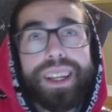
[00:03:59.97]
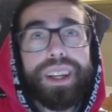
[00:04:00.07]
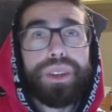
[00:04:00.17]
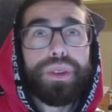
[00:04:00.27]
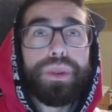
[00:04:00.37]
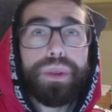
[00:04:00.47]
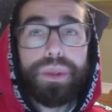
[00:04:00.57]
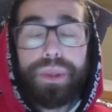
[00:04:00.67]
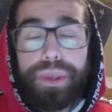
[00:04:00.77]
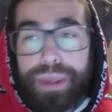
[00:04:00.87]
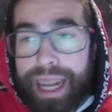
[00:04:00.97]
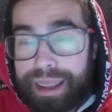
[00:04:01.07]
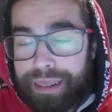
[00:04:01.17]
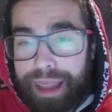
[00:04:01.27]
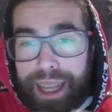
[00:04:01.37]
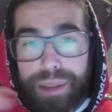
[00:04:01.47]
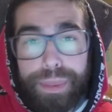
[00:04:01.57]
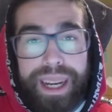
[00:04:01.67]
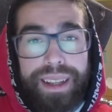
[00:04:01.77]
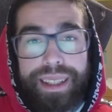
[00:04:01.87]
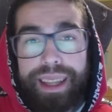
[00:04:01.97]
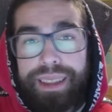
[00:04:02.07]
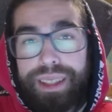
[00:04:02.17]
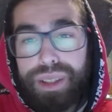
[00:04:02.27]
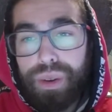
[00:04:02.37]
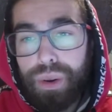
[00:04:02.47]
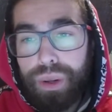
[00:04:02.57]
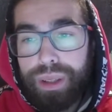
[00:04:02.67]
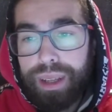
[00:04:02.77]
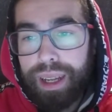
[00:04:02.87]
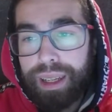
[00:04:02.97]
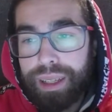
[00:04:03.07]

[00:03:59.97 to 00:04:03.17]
you enter that experience that is called uh, you